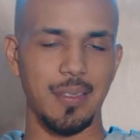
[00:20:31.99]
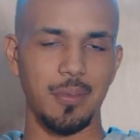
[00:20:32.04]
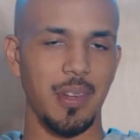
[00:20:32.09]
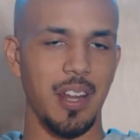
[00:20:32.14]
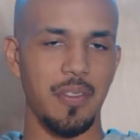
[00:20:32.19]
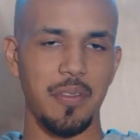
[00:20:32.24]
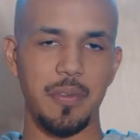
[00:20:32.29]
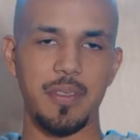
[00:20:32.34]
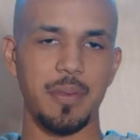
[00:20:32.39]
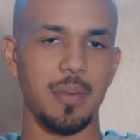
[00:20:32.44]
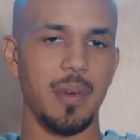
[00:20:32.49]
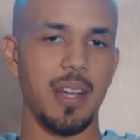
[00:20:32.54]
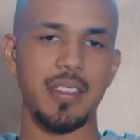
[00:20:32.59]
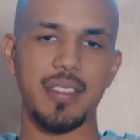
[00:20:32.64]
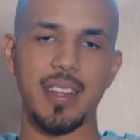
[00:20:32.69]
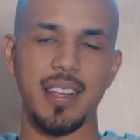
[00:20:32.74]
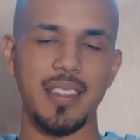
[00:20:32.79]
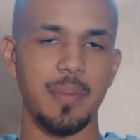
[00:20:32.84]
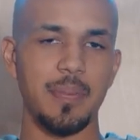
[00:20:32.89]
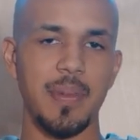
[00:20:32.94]
Whenever somebody
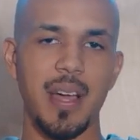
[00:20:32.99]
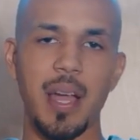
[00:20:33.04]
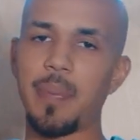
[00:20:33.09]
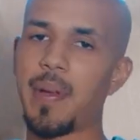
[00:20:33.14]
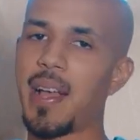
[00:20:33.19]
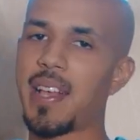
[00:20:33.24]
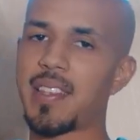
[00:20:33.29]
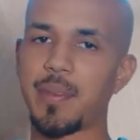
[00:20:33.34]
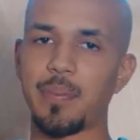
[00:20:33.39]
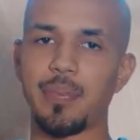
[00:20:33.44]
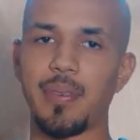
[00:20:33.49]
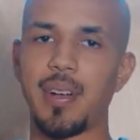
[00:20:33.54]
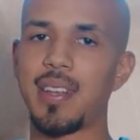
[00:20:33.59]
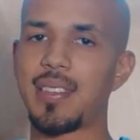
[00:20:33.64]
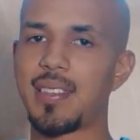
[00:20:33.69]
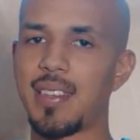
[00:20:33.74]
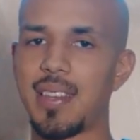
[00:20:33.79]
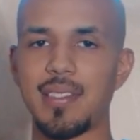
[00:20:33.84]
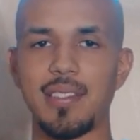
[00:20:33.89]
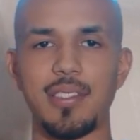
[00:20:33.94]
tries to bypass the
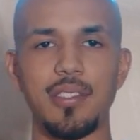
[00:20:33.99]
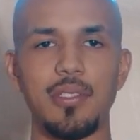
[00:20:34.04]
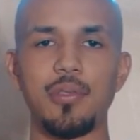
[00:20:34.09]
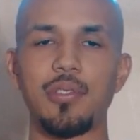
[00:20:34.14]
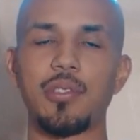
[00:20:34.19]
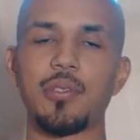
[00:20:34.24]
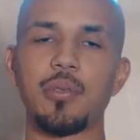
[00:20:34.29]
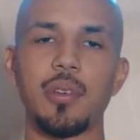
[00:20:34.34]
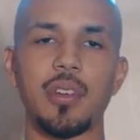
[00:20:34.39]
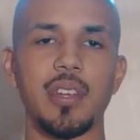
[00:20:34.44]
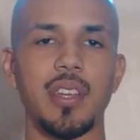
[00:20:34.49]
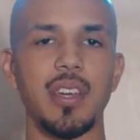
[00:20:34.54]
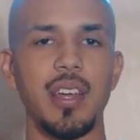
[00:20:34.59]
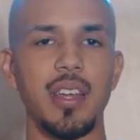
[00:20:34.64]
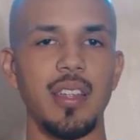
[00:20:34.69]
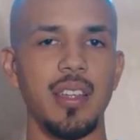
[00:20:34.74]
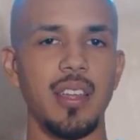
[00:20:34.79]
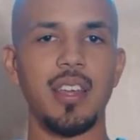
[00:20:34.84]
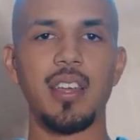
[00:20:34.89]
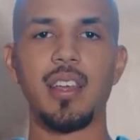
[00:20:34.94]
process and do
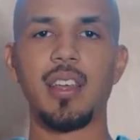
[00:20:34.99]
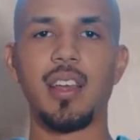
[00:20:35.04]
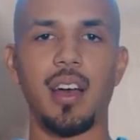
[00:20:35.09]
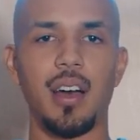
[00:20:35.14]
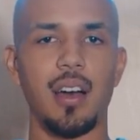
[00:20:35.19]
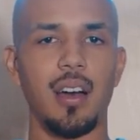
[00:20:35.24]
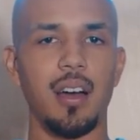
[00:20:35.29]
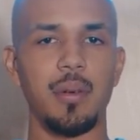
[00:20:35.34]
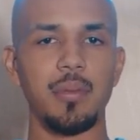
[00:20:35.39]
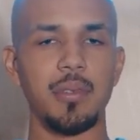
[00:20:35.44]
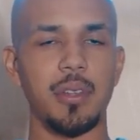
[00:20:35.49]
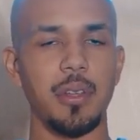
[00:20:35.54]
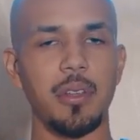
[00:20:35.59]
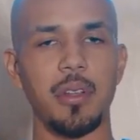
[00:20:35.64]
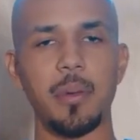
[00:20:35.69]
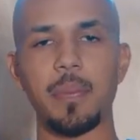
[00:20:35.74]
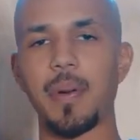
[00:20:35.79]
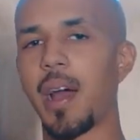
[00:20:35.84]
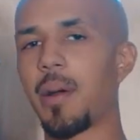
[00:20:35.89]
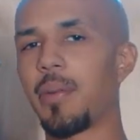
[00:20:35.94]
shortcut, Doelow
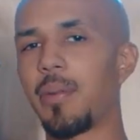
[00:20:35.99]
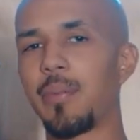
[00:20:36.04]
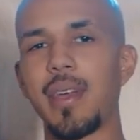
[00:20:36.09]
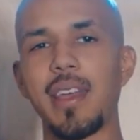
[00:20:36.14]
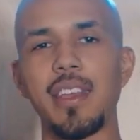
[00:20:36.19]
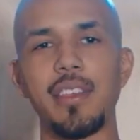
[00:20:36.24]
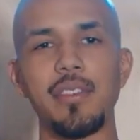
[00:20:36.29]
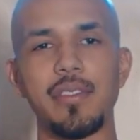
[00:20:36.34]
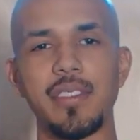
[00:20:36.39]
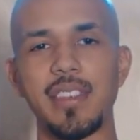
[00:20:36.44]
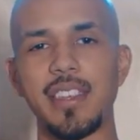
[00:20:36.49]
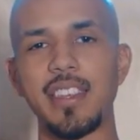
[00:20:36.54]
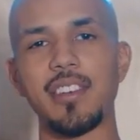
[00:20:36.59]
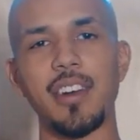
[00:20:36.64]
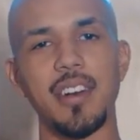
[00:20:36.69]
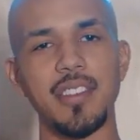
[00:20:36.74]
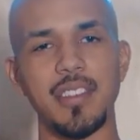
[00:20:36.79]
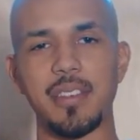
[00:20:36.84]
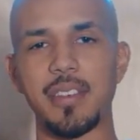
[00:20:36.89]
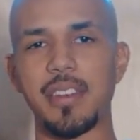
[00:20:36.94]
da Pilotman, usually he
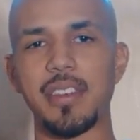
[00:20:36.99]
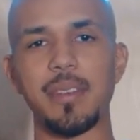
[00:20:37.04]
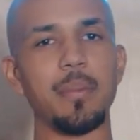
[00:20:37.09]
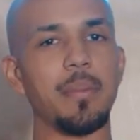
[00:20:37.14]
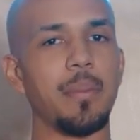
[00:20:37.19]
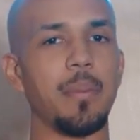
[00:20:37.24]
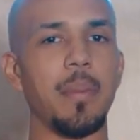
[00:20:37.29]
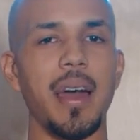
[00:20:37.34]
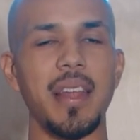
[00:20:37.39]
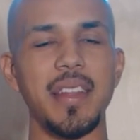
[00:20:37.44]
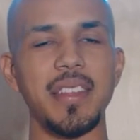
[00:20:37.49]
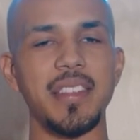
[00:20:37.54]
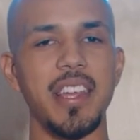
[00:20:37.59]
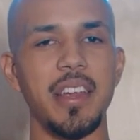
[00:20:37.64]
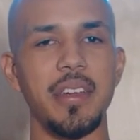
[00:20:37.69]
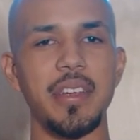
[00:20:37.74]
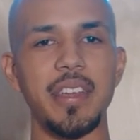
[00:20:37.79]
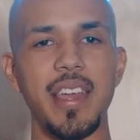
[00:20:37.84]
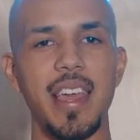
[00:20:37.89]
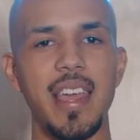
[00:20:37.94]
calls it
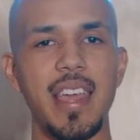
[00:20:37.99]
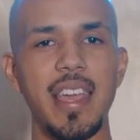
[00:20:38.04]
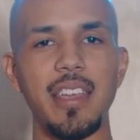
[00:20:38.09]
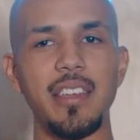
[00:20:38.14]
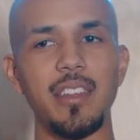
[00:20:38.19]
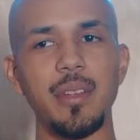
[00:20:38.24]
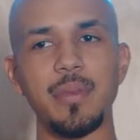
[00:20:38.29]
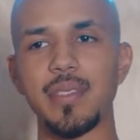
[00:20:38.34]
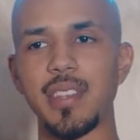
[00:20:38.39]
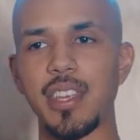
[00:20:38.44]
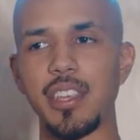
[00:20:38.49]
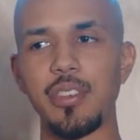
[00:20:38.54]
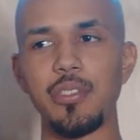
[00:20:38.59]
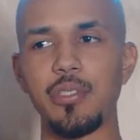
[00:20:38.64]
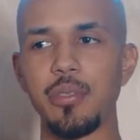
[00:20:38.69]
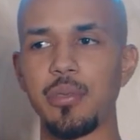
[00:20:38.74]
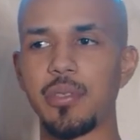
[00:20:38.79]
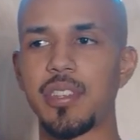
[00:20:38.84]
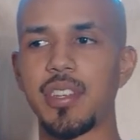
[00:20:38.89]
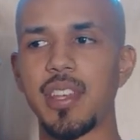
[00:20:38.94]
monetary gain. You know what I'm saying? You
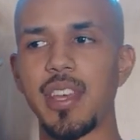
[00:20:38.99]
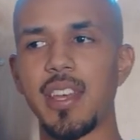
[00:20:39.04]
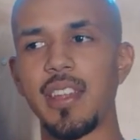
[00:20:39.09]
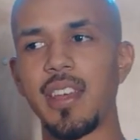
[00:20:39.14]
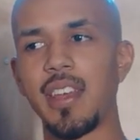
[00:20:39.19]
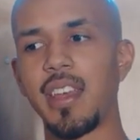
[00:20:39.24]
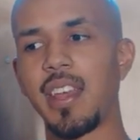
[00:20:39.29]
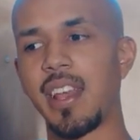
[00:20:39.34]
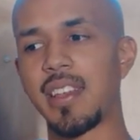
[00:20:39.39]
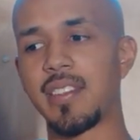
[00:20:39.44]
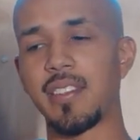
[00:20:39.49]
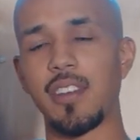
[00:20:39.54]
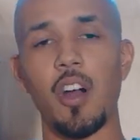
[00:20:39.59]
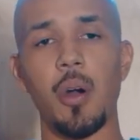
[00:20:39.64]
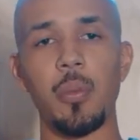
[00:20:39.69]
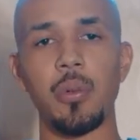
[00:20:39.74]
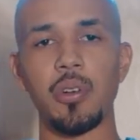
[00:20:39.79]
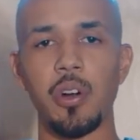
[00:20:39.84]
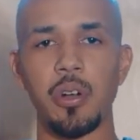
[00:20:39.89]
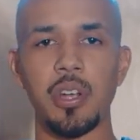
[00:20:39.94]
do shit. It's like, oh,
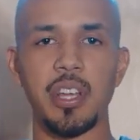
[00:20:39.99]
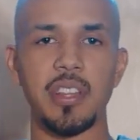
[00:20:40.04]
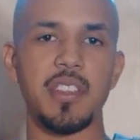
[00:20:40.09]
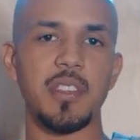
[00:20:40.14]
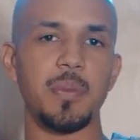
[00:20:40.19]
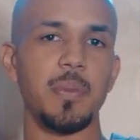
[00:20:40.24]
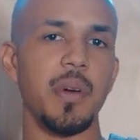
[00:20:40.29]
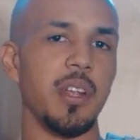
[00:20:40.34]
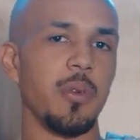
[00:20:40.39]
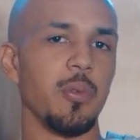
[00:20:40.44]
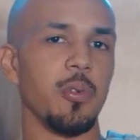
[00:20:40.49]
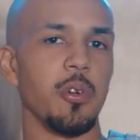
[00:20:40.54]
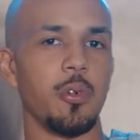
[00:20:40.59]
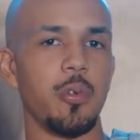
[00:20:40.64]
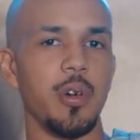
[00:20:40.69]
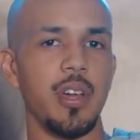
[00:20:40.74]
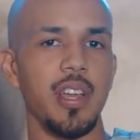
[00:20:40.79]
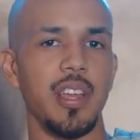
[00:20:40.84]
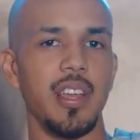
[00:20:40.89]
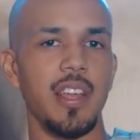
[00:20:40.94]
I'm gonna go get this money real
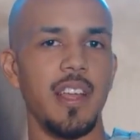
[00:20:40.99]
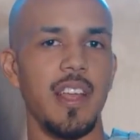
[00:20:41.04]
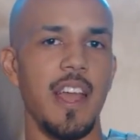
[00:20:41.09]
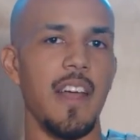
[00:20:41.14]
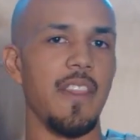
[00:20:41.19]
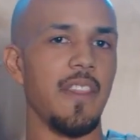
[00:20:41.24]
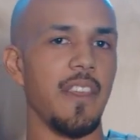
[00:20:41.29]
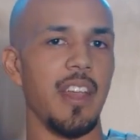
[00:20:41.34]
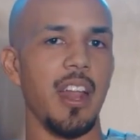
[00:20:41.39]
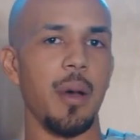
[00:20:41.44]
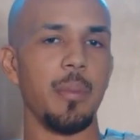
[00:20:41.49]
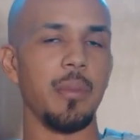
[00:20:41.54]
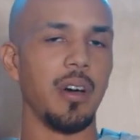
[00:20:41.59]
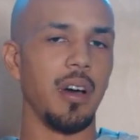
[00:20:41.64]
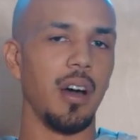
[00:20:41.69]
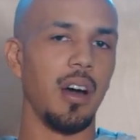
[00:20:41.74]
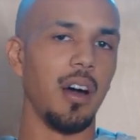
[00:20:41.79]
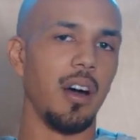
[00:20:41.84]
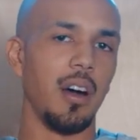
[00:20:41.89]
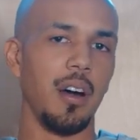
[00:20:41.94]
quick, and then I'm
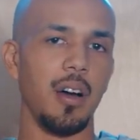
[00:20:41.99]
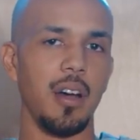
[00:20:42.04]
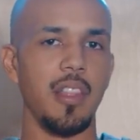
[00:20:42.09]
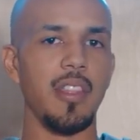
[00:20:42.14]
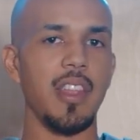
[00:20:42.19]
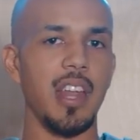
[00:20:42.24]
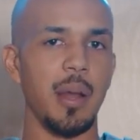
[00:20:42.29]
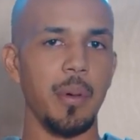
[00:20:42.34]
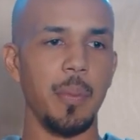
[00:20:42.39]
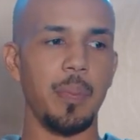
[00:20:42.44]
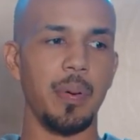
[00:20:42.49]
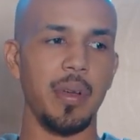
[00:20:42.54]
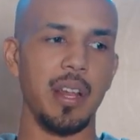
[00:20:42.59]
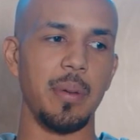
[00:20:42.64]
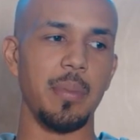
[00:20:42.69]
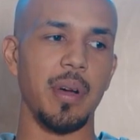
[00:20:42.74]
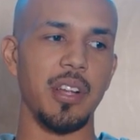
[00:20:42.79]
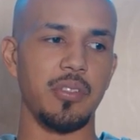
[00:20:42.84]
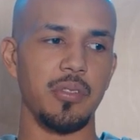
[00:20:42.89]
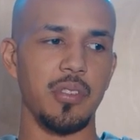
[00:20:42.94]
gonna put it
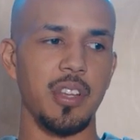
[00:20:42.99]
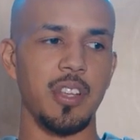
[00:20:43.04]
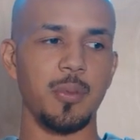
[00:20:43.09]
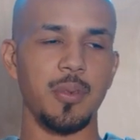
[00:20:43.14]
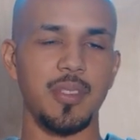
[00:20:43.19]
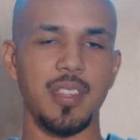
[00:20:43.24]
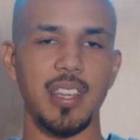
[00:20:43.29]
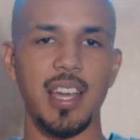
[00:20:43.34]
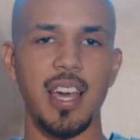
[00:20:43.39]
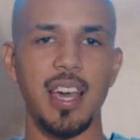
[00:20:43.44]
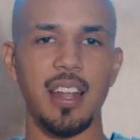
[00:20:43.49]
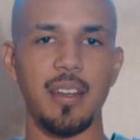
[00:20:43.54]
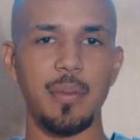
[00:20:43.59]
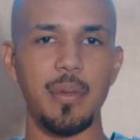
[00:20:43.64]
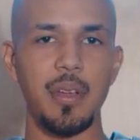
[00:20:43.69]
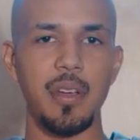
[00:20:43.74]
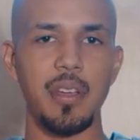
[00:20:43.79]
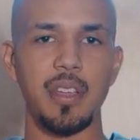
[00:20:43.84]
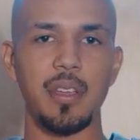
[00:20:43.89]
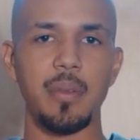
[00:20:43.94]
in my dreams once I got $1
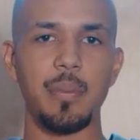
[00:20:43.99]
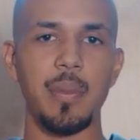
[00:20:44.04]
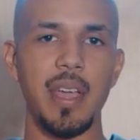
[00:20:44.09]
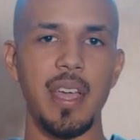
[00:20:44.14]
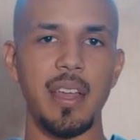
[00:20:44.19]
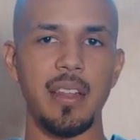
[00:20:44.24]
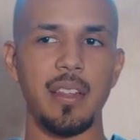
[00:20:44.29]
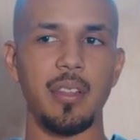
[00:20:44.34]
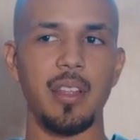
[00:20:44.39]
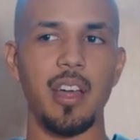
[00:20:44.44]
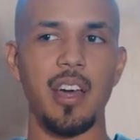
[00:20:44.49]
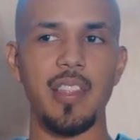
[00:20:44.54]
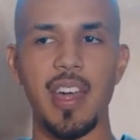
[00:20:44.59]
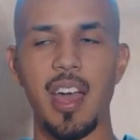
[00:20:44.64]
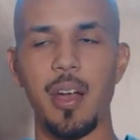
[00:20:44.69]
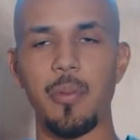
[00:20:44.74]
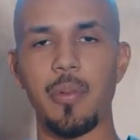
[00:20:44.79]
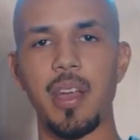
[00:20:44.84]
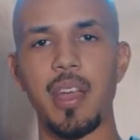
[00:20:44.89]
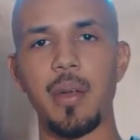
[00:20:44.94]
million made
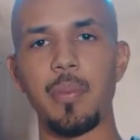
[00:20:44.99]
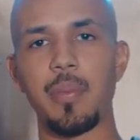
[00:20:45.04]
that way.